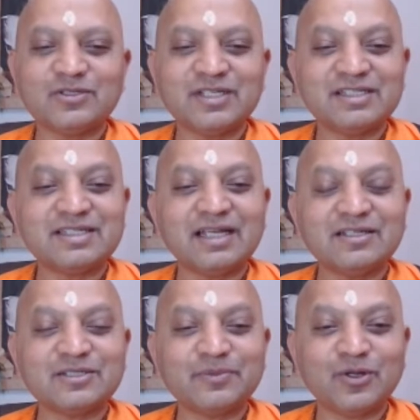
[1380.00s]
inside the
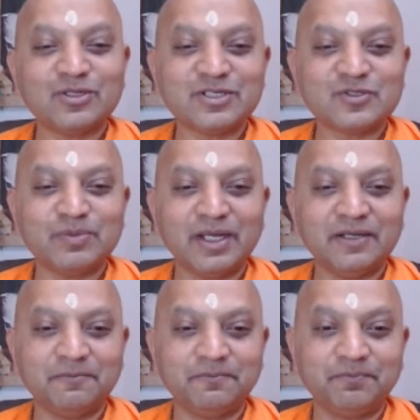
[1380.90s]
subconscious mind.
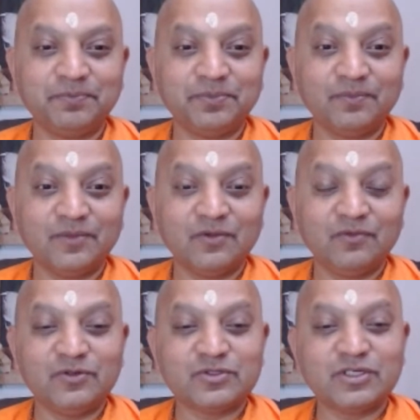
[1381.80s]
When
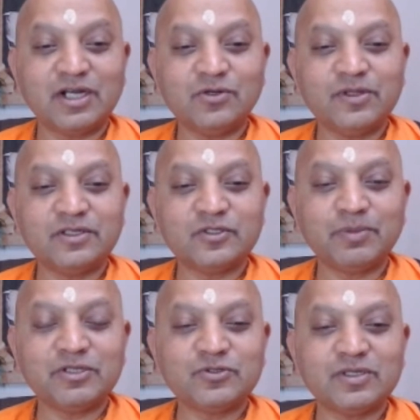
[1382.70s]
you start doing
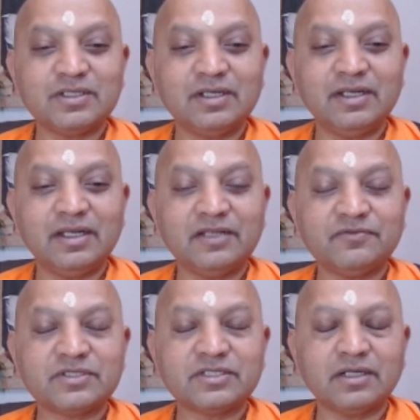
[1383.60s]
spiritual life,
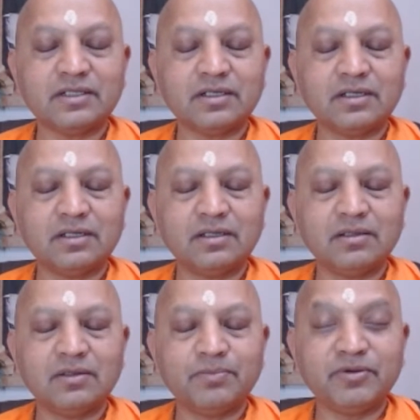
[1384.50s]
start
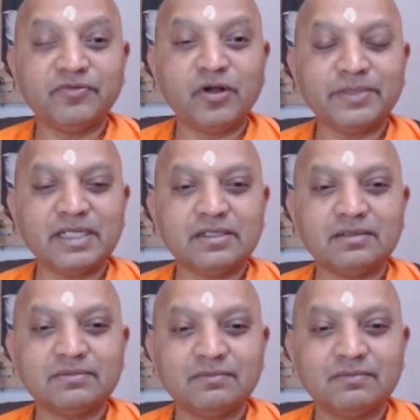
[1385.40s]
performing
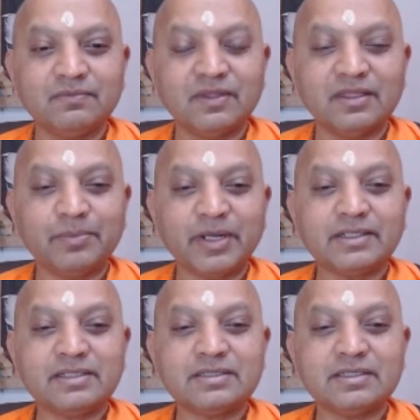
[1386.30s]
the
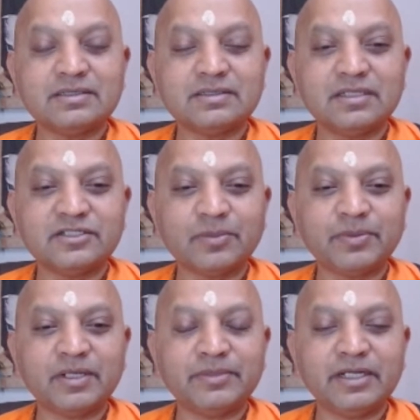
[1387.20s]
practices, the
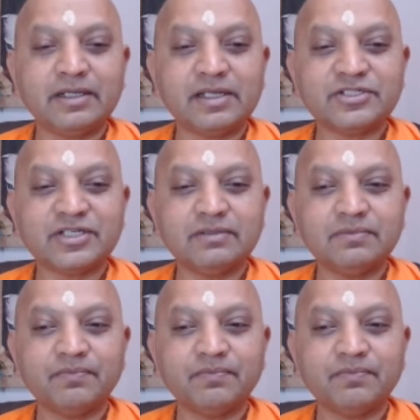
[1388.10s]
japa, meditation,